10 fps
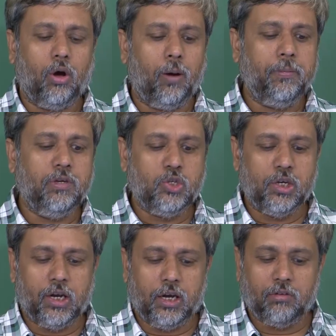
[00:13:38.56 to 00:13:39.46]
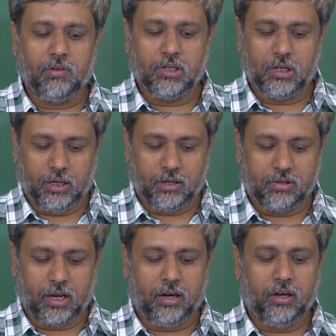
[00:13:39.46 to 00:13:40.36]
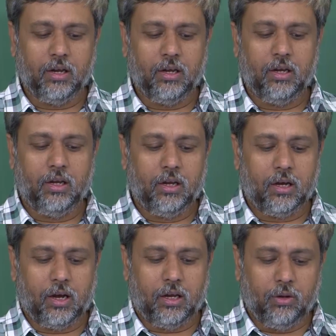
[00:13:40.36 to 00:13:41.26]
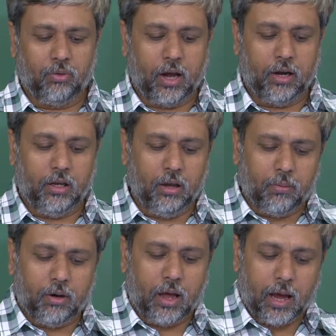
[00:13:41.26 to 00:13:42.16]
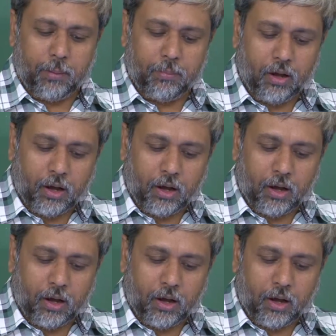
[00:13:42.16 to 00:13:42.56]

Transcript: of engineering materials and uh, you can even have